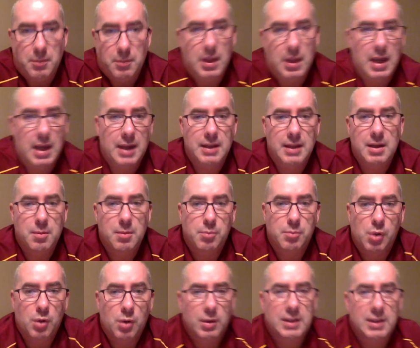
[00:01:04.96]
and they're
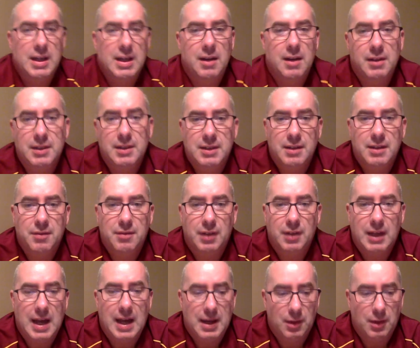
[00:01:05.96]
broken down in different
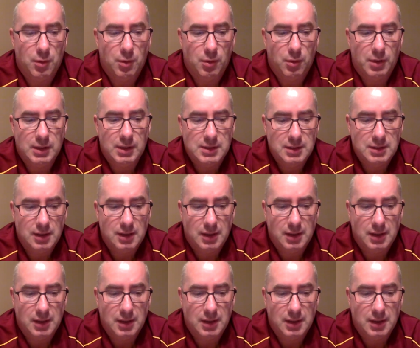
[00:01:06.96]
categories.